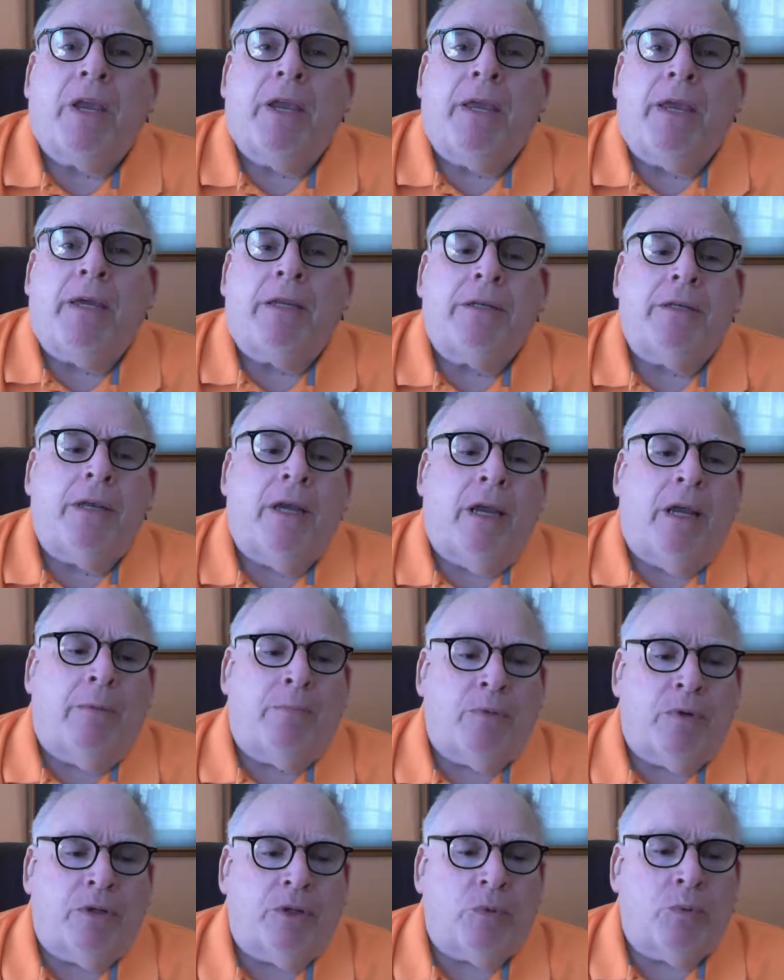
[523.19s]
and
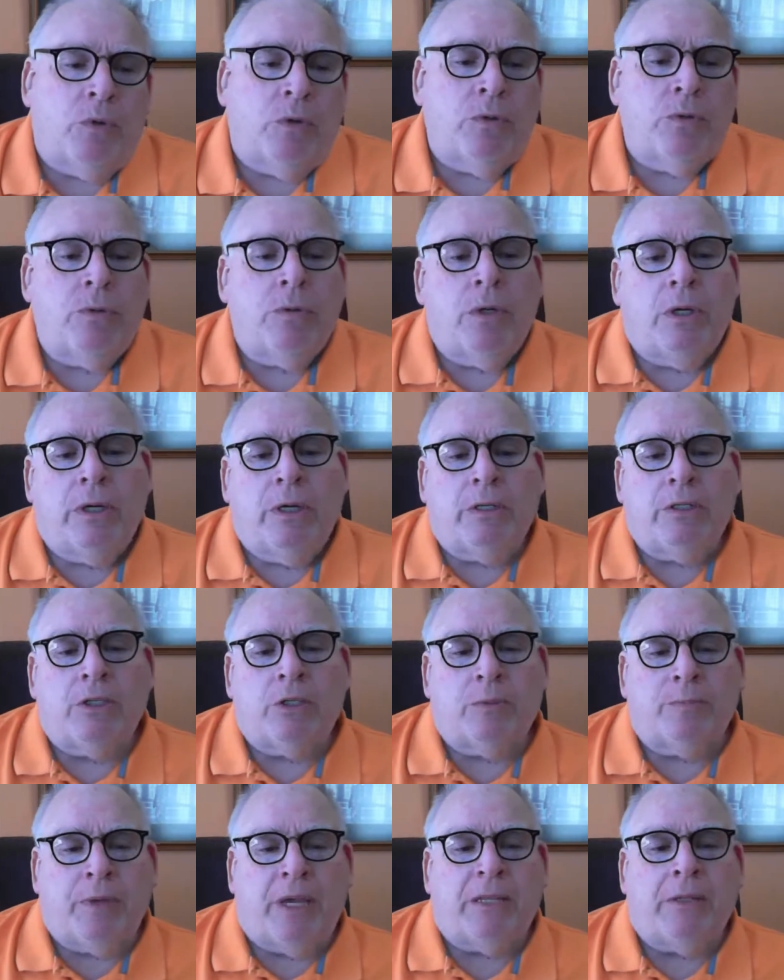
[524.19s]
Empress Wu
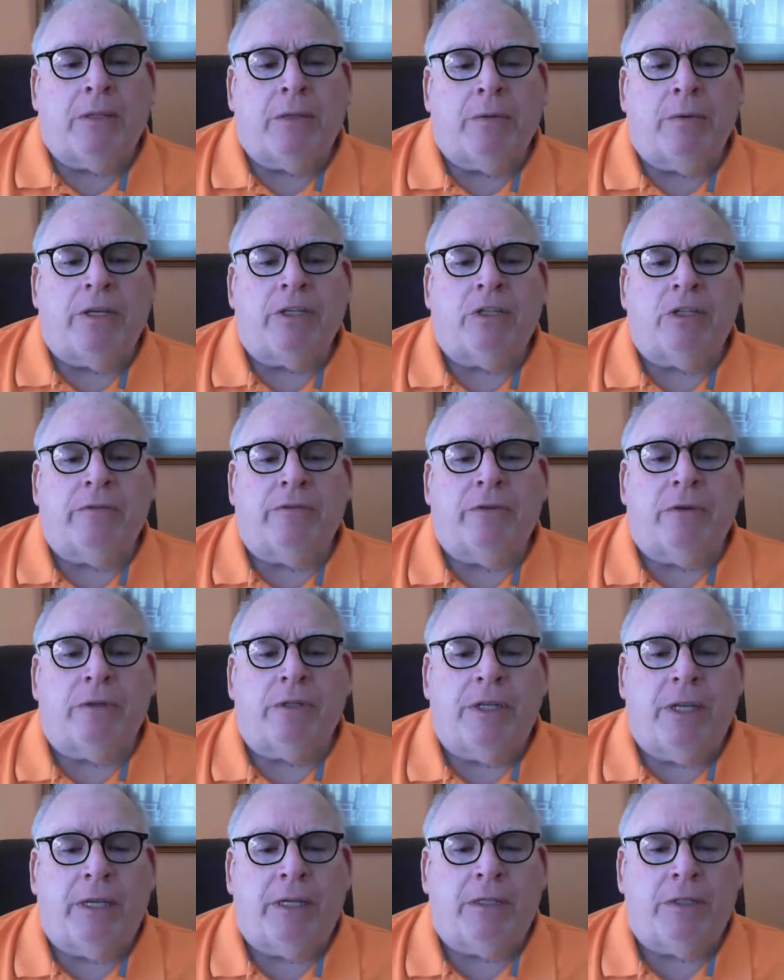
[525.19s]
spent the rest of her
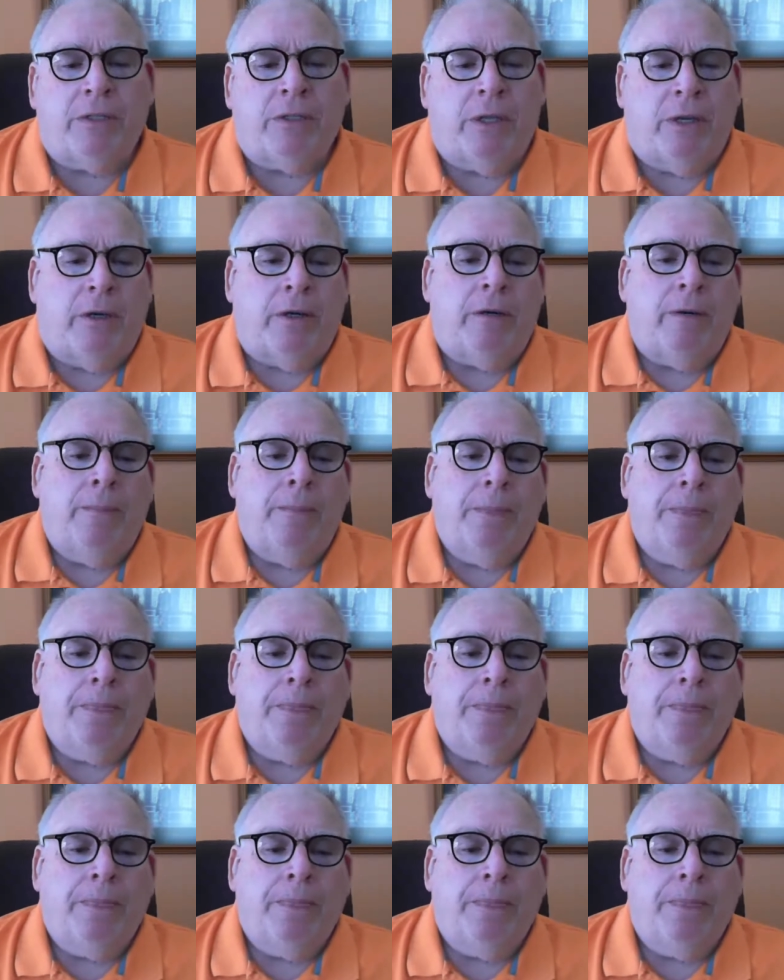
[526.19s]
days there.